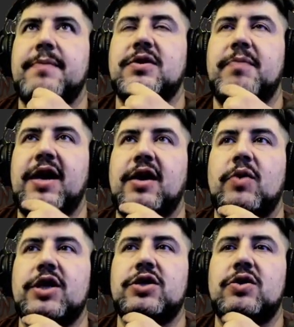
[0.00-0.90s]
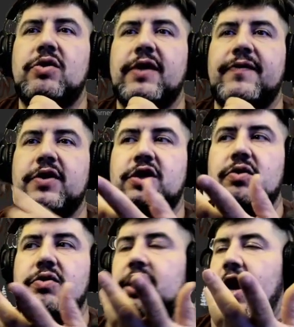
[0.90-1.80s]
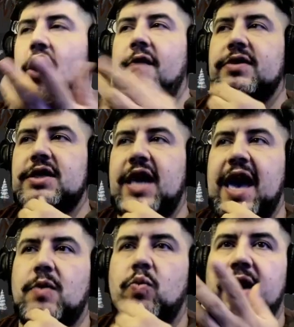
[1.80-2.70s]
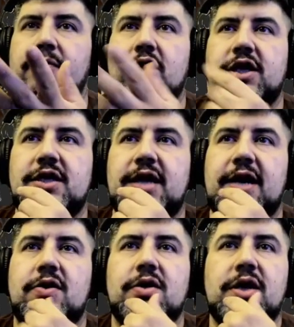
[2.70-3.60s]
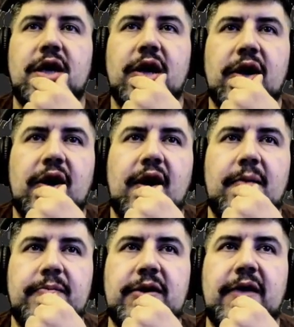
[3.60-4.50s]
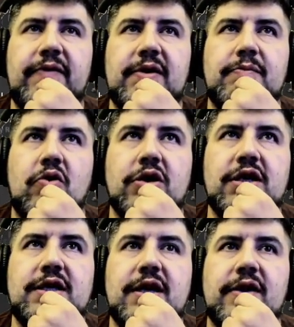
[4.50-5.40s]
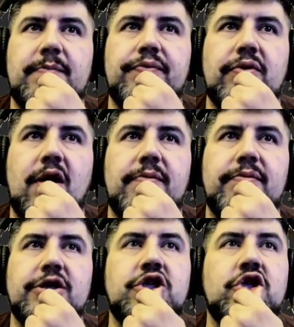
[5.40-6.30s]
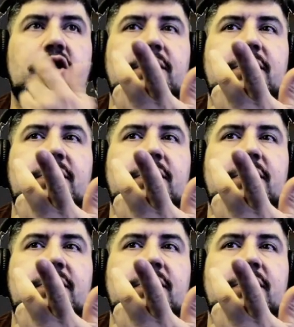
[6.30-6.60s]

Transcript: to make a regional. If you do, then obviously add way more detail. I'm giving more detail than probably should,